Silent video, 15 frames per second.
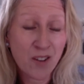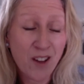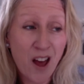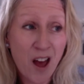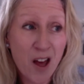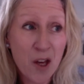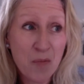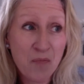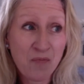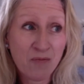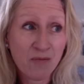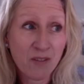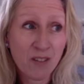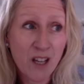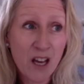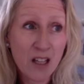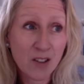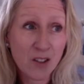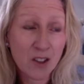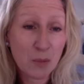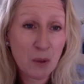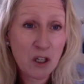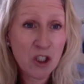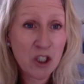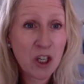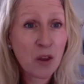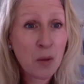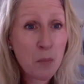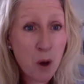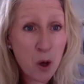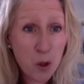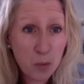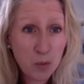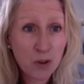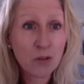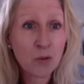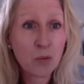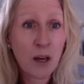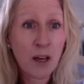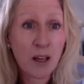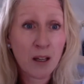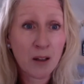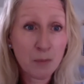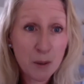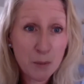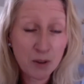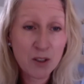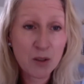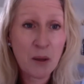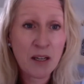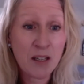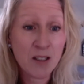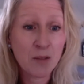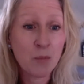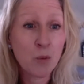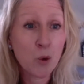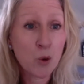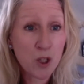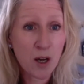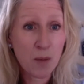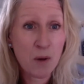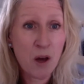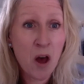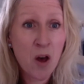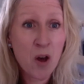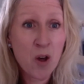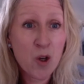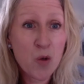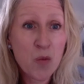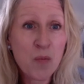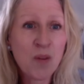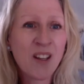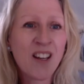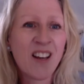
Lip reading: and especially at the moment where people are spending more time at home,